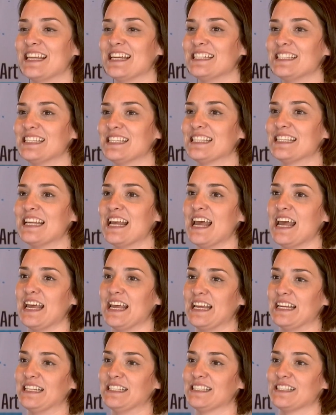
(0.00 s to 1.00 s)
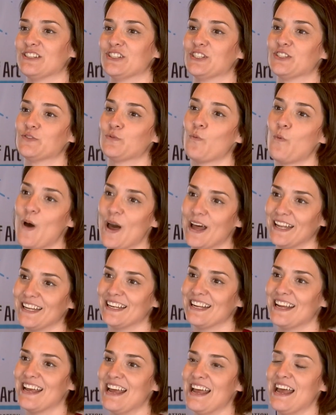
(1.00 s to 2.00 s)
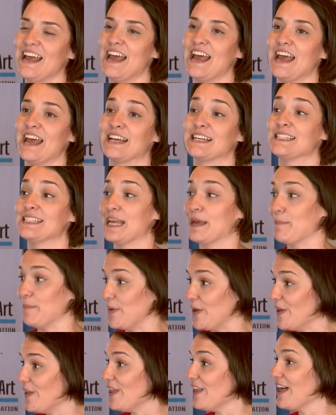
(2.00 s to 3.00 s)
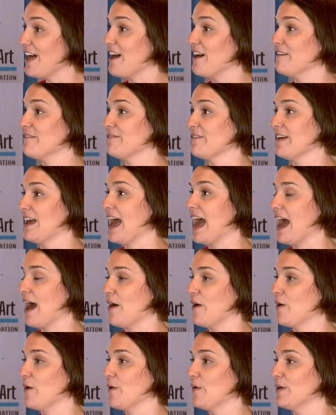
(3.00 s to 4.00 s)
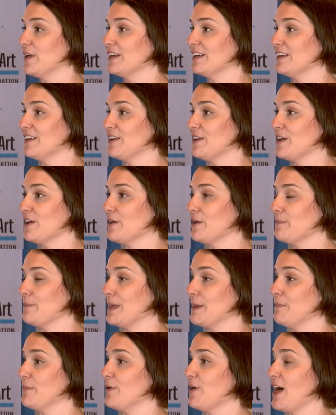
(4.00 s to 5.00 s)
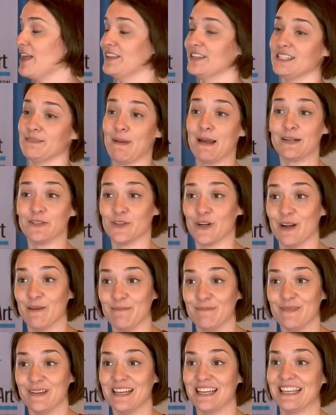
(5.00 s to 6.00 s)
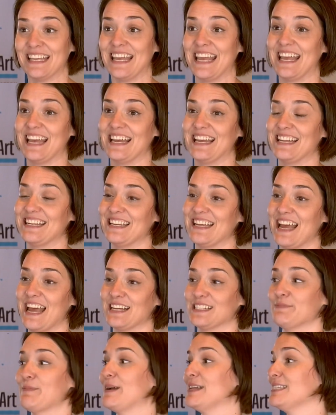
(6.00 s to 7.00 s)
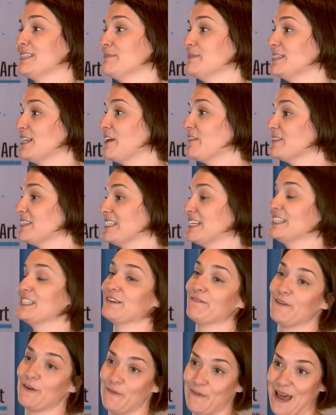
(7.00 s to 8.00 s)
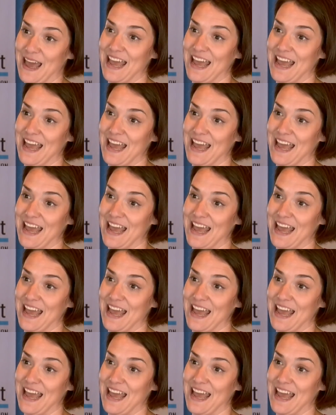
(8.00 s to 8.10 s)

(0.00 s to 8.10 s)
This is just one example of how people on the spectrum can express themselves in a different